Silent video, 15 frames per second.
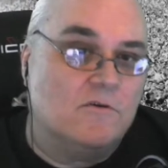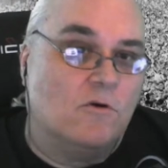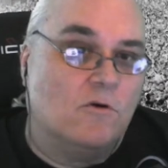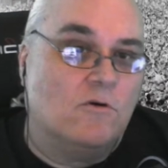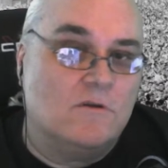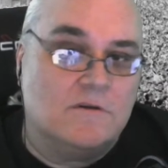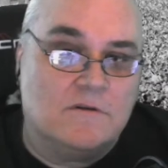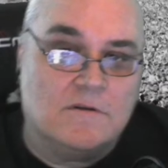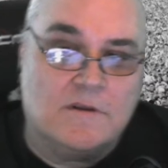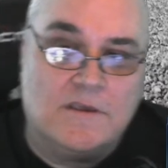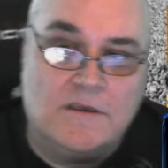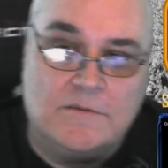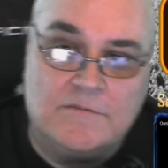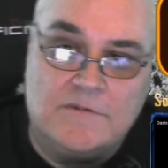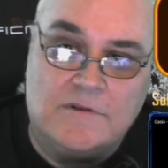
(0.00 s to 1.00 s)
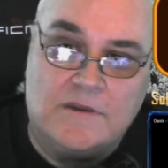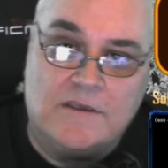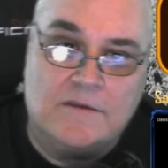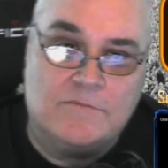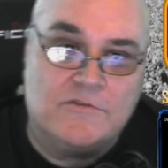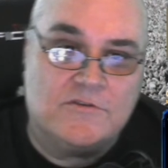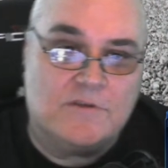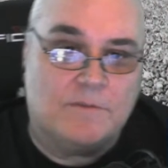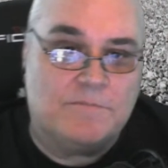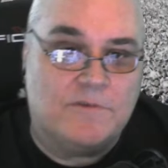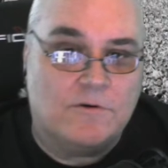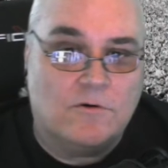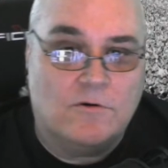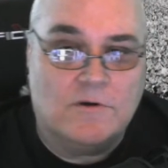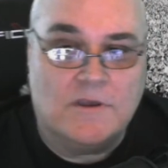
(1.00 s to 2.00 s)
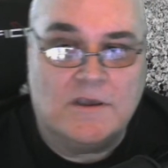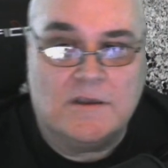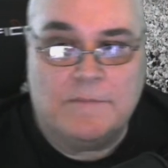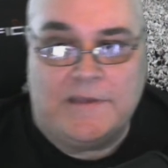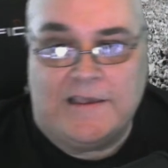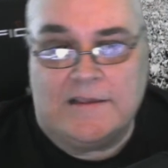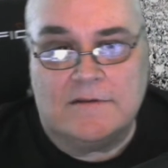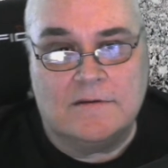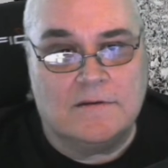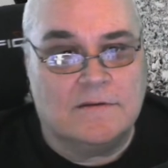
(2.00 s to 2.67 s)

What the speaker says: Noel and Liam up there owning it, man.